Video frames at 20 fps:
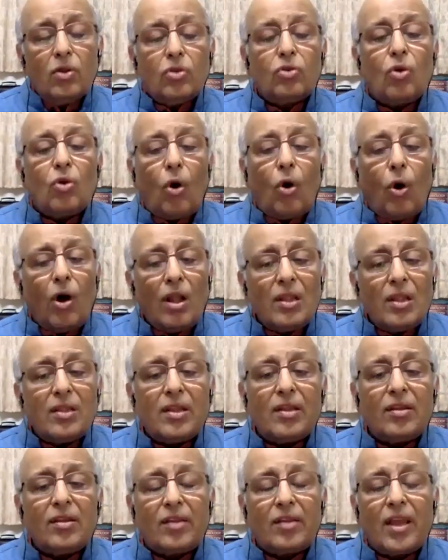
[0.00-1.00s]
So
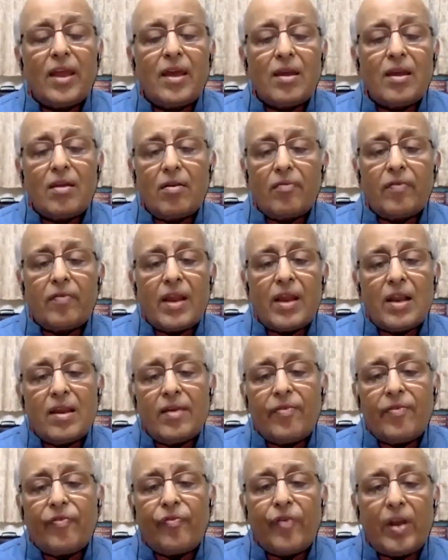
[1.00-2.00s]
all this thing
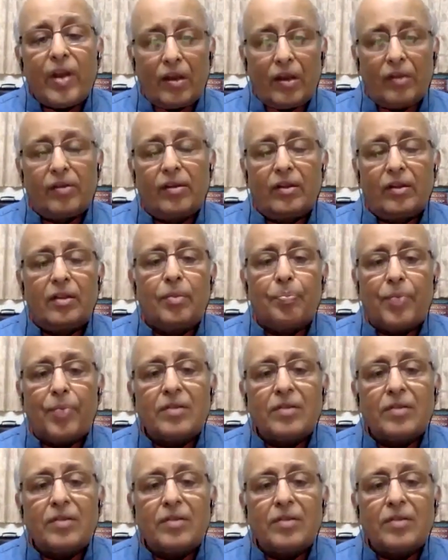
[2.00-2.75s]
really fits. The